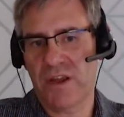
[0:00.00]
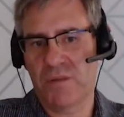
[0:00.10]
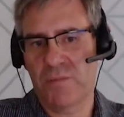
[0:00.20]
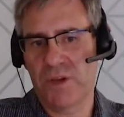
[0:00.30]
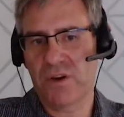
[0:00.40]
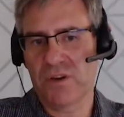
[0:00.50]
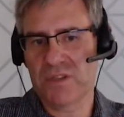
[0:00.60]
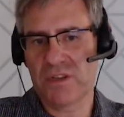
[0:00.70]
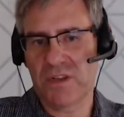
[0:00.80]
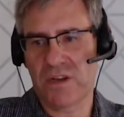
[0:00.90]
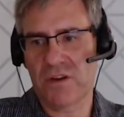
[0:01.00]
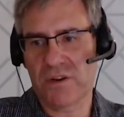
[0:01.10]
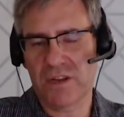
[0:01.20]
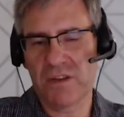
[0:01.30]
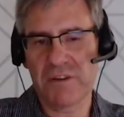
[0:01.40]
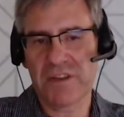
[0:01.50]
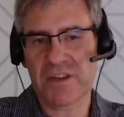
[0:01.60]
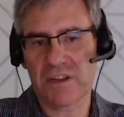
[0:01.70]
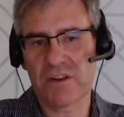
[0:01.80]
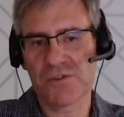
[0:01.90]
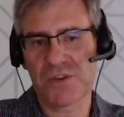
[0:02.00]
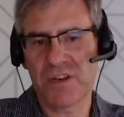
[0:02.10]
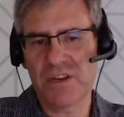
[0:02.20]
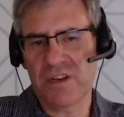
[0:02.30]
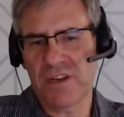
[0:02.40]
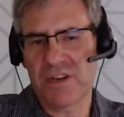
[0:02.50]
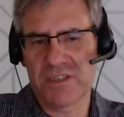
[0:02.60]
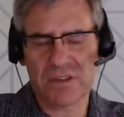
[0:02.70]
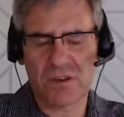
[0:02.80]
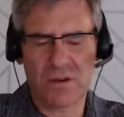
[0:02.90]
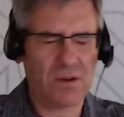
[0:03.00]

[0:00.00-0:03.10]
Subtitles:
And because the connectivity technology, it is